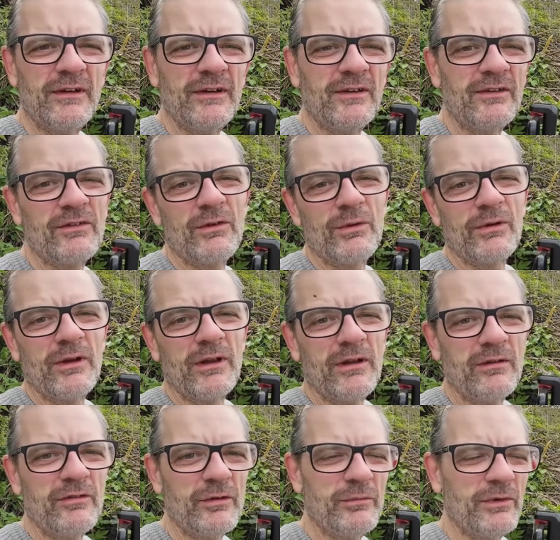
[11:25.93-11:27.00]
So if you want to
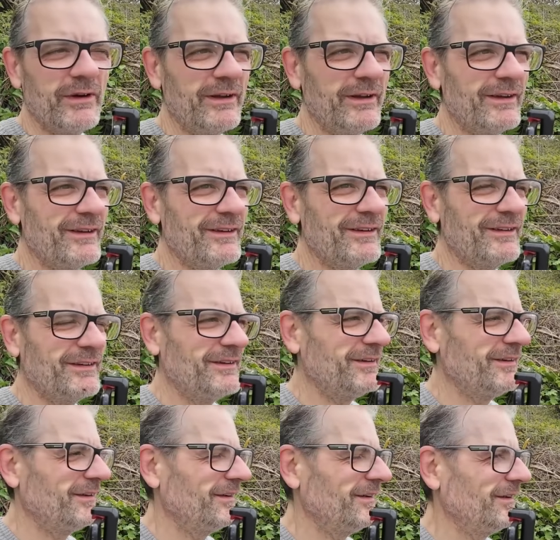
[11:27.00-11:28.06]
laugh at my
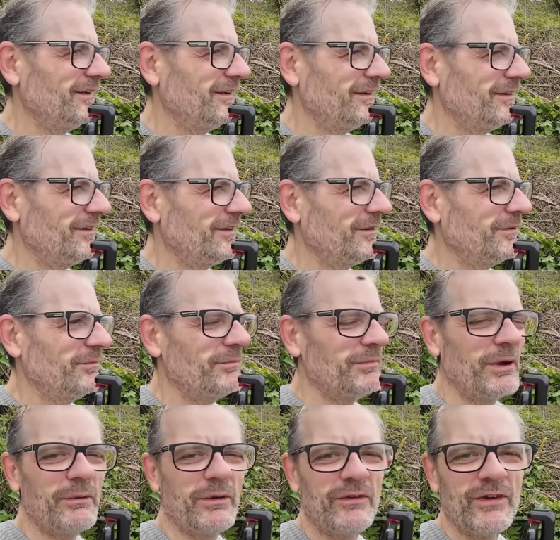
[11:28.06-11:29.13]

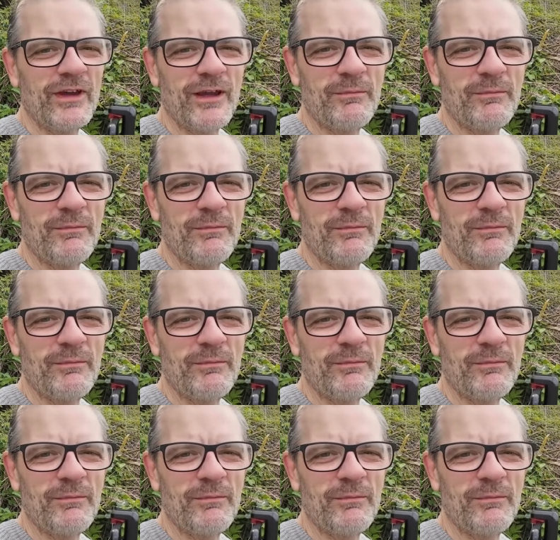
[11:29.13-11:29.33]
poetic